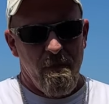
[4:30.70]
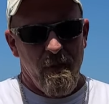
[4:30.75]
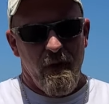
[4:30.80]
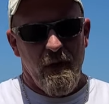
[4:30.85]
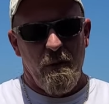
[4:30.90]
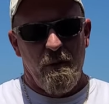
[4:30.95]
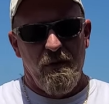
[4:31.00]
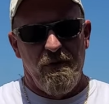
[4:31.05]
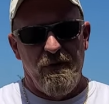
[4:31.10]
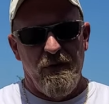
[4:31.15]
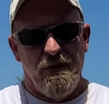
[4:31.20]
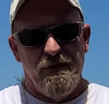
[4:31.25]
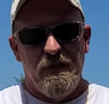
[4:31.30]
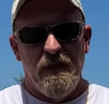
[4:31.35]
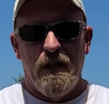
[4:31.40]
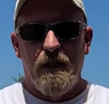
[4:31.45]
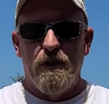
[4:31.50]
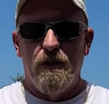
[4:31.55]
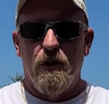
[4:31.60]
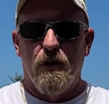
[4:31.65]
Number
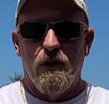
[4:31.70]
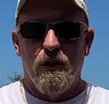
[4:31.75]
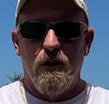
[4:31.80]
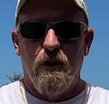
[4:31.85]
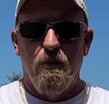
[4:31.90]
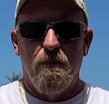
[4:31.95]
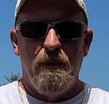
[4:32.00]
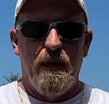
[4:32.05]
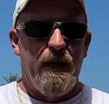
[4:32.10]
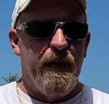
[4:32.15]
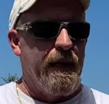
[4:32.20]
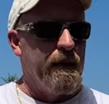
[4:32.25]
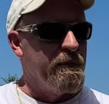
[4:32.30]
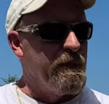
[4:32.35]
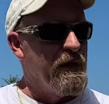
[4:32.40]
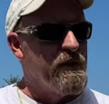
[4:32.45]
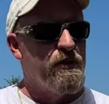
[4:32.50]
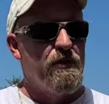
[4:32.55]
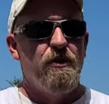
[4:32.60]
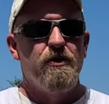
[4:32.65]
15, your go bag.
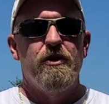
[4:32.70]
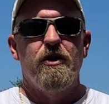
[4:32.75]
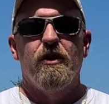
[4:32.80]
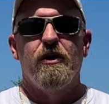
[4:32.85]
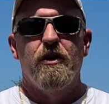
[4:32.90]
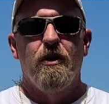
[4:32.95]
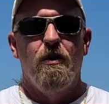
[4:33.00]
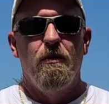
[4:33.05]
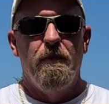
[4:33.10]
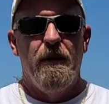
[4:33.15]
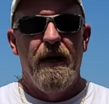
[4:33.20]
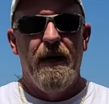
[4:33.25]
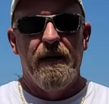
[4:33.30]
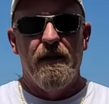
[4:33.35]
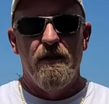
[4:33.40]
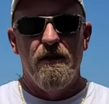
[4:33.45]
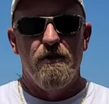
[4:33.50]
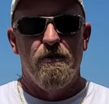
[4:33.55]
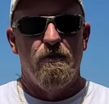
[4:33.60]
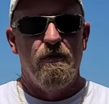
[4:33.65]
Make sure that your go bag
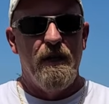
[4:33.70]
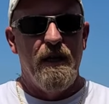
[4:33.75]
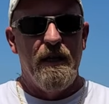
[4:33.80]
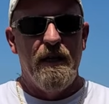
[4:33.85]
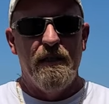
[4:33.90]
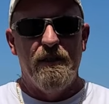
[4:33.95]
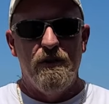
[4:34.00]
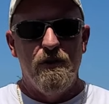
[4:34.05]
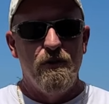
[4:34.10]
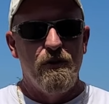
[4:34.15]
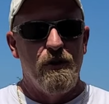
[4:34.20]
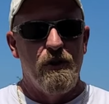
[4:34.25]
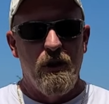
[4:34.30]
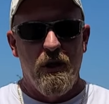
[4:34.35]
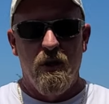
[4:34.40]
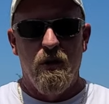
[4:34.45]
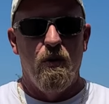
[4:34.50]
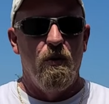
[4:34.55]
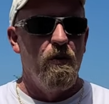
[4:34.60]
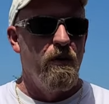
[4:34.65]
is ready to
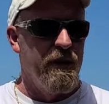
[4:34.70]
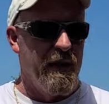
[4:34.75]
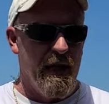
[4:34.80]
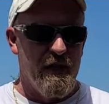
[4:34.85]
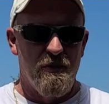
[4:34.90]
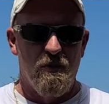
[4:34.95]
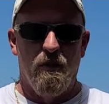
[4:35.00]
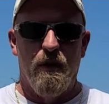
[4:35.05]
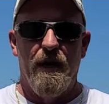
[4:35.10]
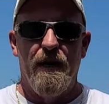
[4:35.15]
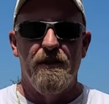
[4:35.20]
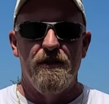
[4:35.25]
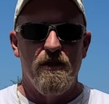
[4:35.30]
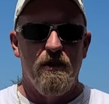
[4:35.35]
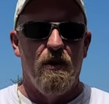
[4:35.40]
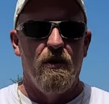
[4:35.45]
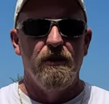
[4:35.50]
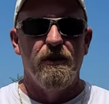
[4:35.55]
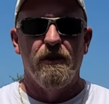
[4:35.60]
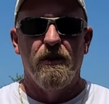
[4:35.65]
go. That's why it's
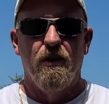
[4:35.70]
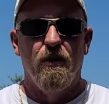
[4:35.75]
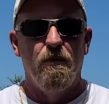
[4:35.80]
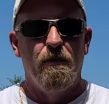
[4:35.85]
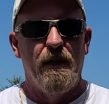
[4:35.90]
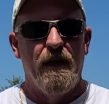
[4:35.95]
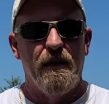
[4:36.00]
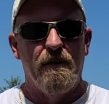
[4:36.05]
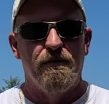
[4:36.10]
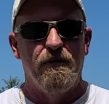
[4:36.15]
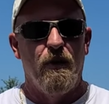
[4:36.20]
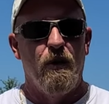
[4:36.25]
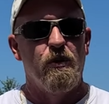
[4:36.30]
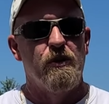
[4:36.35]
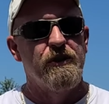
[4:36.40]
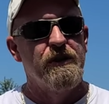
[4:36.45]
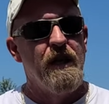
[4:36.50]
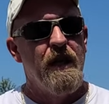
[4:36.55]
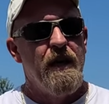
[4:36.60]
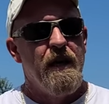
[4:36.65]
called a go bag,
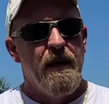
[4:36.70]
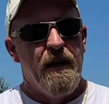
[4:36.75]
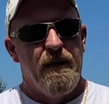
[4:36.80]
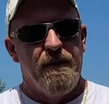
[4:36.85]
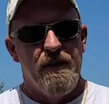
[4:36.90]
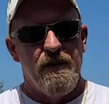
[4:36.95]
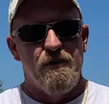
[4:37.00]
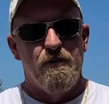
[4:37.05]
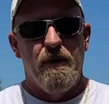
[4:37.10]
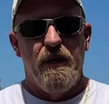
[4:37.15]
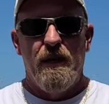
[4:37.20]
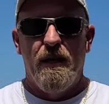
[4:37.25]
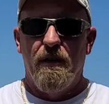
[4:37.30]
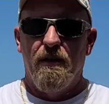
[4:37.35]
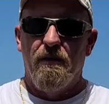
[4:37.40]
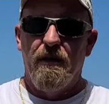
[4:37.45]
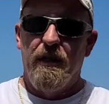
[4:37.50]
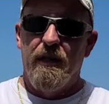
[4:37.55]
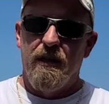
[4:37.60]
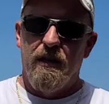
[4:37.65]
folks. And this way here,
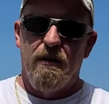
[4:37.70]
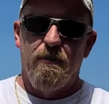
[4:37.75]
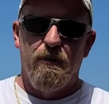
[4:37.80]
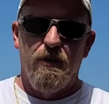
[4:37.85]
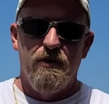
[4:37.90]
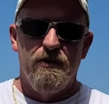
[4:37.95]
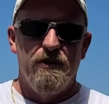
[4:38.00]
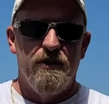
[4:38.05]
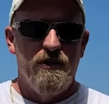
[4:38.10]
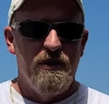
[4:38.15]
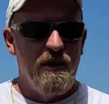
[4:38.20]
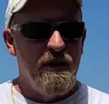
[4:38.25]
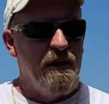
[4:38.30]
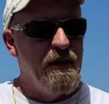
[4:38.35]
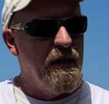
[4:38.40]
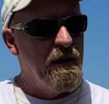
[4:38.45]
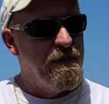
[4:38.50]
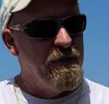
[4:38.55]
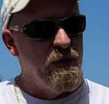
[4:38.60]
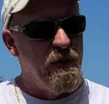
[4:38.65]
in an emergency,
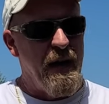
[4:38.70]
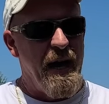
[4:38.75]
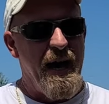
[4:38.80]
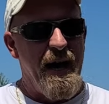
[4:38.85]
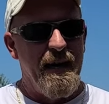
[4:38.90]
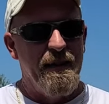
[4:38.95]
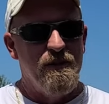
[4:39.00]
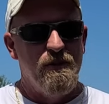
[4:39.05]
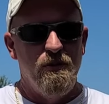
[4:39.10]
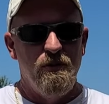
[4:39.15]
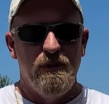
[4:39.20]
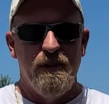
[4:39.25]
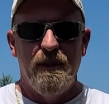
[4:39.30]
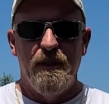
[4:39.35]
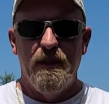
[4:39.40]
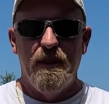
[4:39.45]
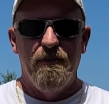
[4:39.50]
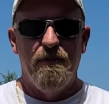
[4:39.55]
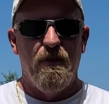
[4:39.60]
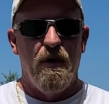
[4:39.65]
if you had to
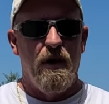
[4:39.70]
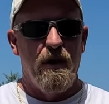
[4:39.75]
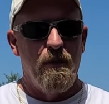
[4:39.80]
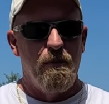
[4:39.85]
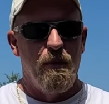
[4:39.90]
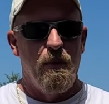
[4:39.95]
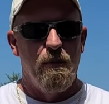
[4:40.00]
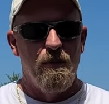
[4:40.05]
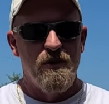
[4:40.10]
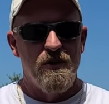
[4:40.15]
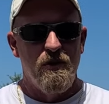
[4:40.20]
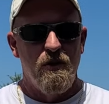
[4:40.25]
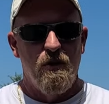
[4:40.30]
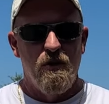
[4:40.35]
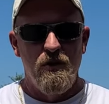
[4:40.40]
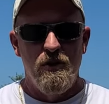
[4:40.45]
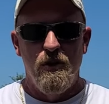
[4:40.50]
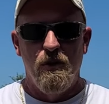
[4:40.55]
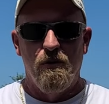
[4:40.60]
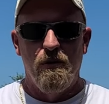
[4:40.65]
leave on a moment's
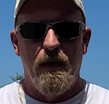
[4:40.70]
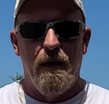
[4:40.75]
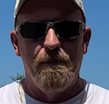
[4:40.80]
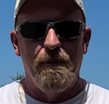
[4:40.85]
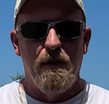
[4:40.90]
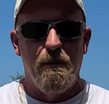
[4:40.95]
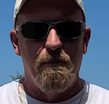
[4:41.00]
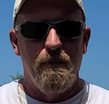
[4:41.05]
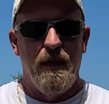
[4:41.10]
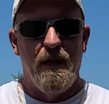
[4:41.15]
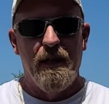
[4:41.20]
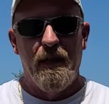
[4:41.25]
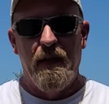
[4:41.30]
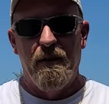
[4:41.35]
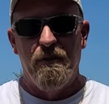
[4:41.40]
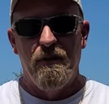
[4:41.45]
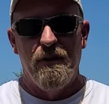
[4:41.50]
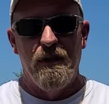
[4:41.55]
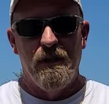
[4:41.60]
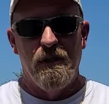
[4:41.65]
notice, you grab that bag,
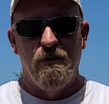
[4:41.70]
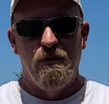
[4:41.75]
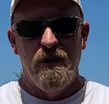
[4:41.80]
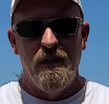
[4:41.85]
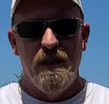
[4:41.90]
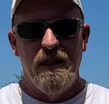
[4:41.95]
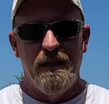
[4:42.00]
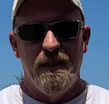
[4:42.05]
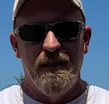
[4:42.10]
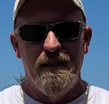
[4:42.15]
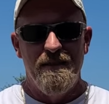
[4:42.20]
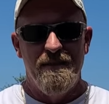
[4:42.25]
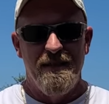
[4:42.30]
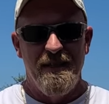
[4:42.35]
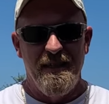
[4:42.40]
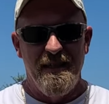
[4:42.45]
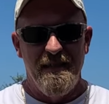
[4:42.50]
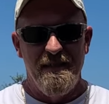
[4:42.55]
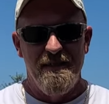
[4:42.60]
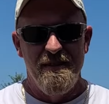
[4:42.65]
everything you need is
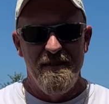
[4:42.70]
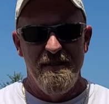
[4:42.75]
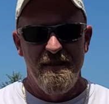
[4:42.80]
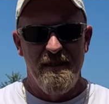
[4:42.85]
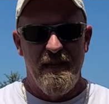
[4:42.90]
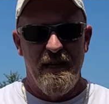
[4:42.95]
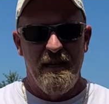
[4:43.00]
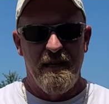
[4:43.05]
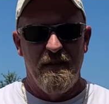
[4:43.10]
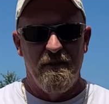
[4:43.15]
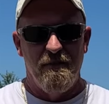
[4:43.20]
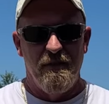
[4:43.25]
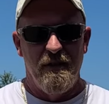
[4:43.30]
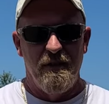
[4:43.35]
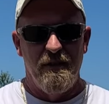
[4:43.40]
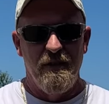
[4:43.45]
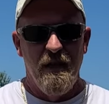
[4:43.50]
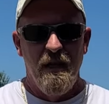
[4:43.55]
inside of it.